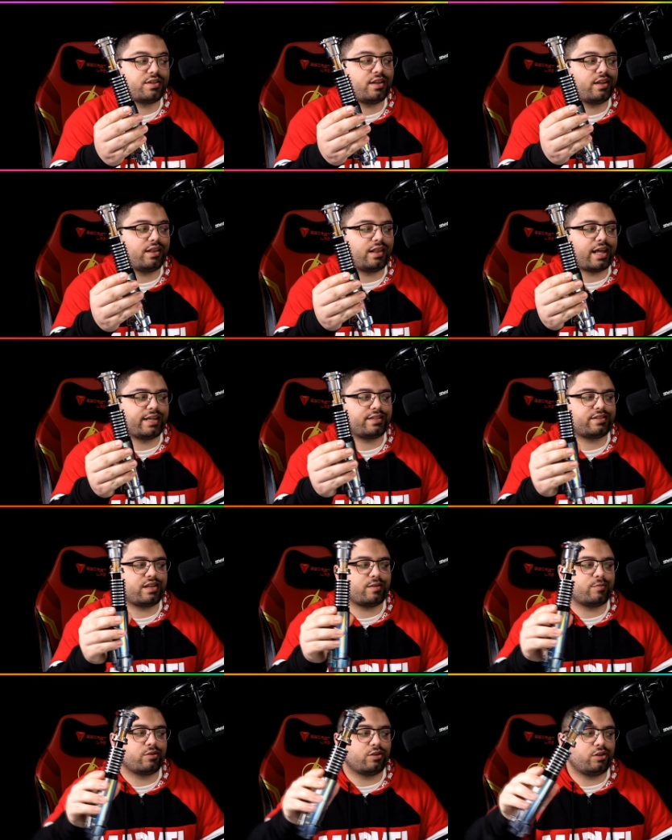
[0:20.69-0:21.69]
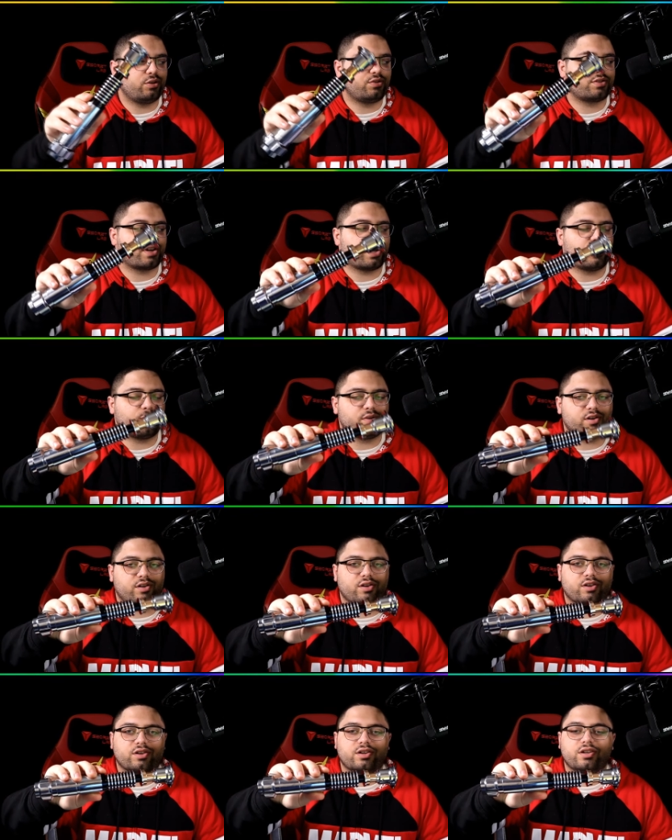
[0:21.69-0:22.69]
lightsaber Luke
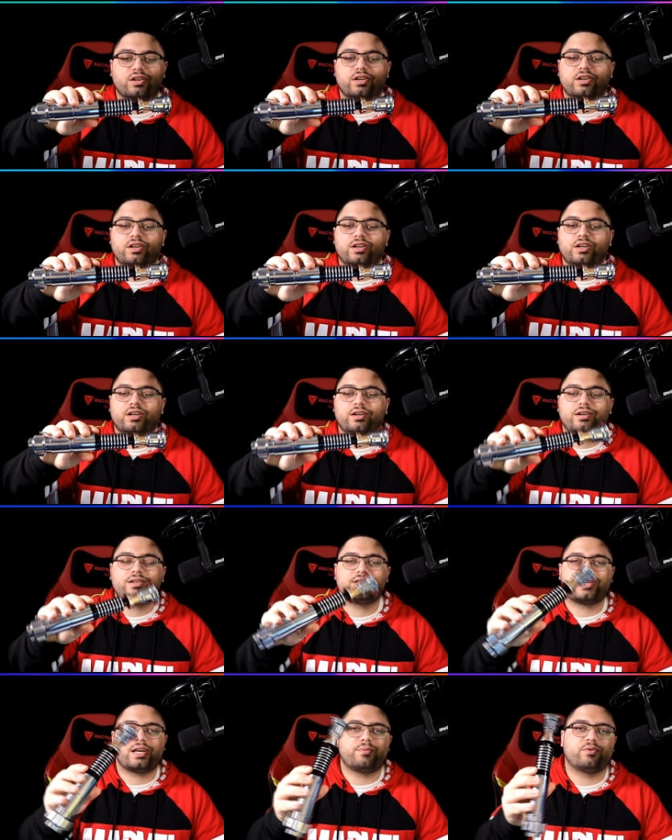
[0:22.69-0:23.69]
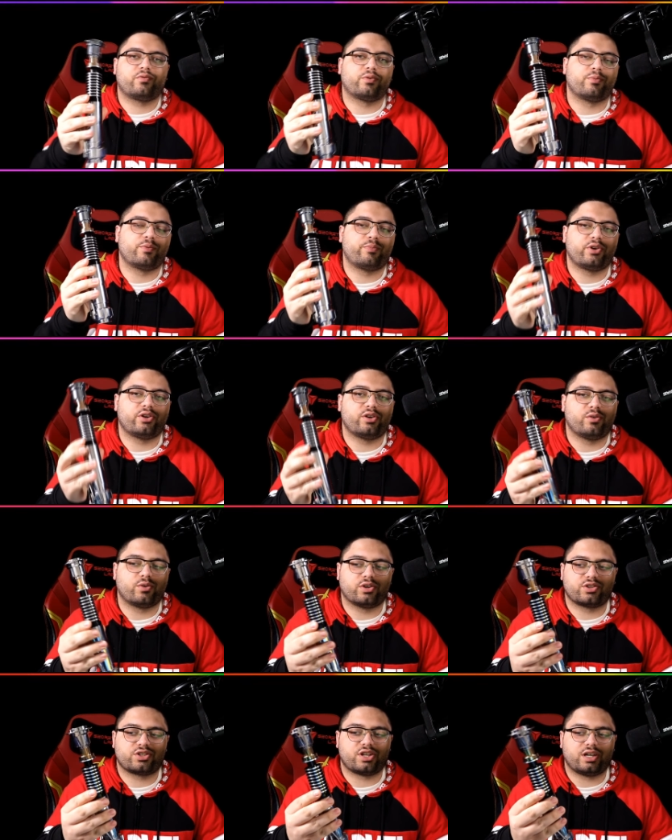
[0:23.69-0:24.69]
Skywalker saber from Imperial
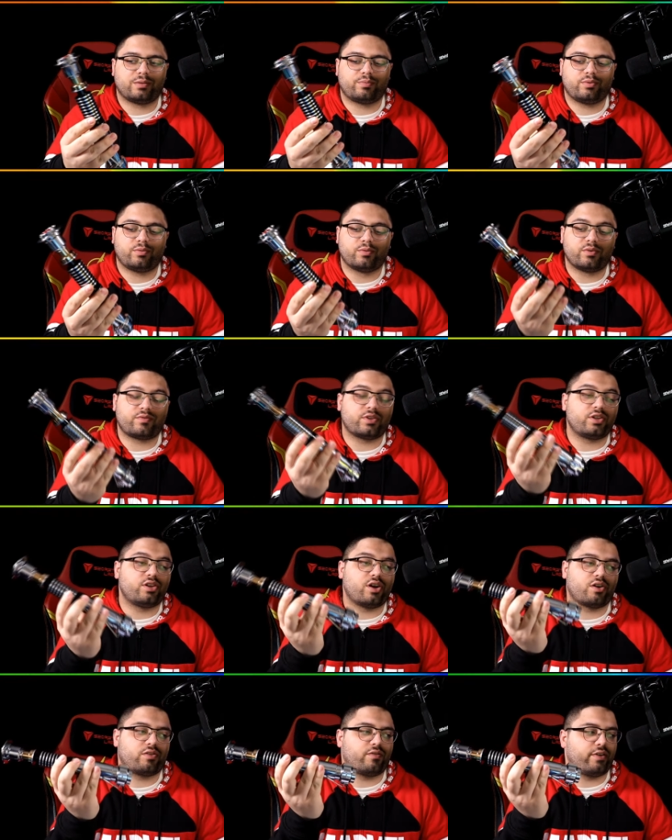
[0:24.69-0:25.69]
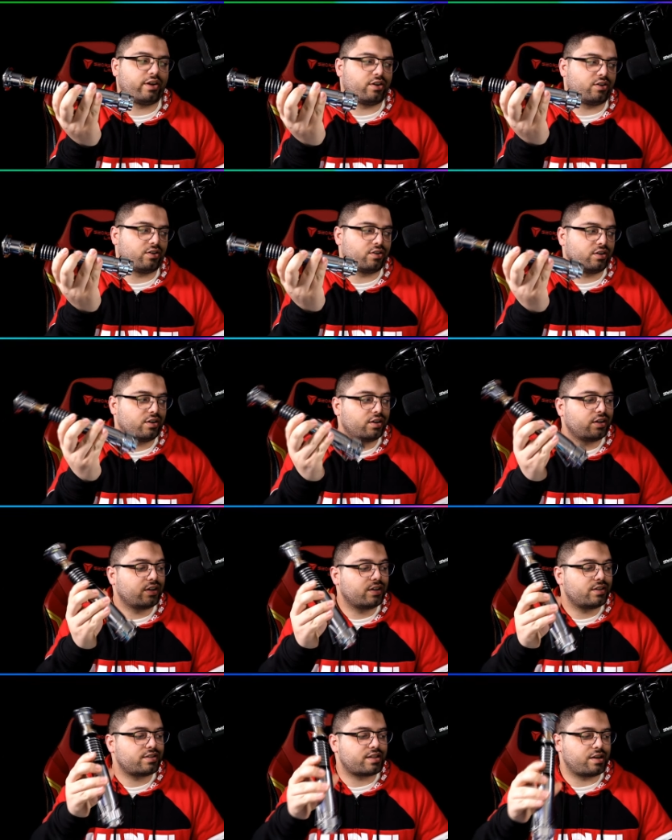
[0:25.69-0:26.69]
Workshop with the Darth Vader
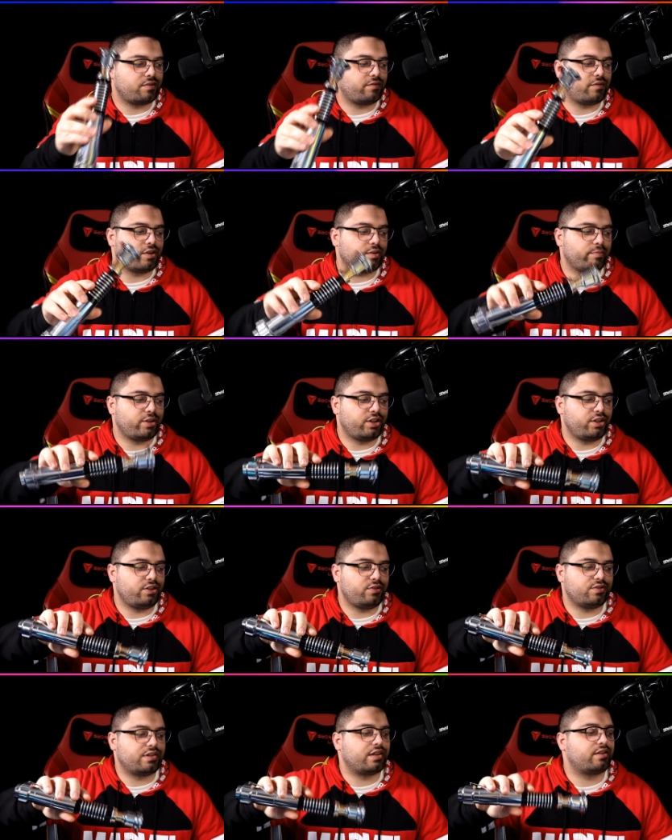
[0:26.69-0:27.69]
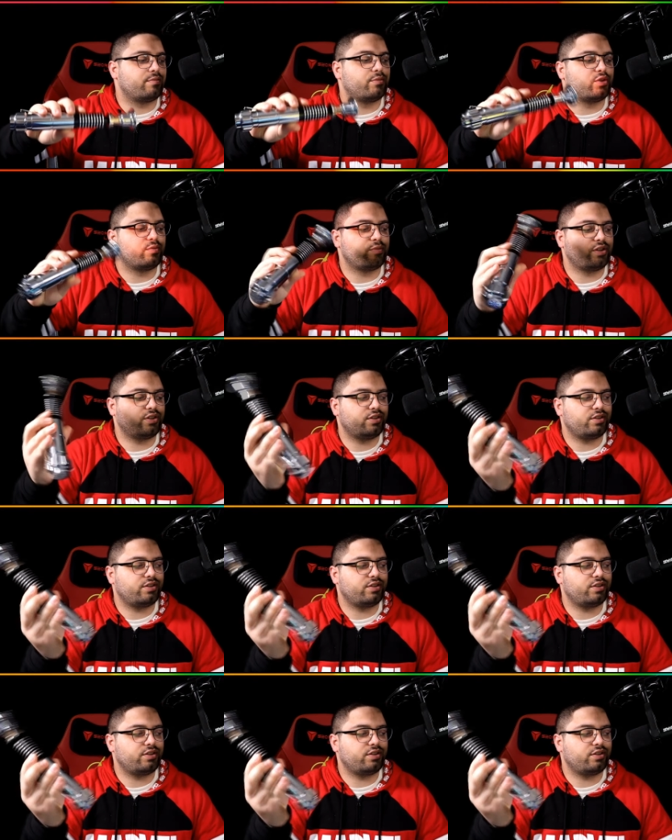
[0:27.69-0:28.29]
sound font being used at the moment.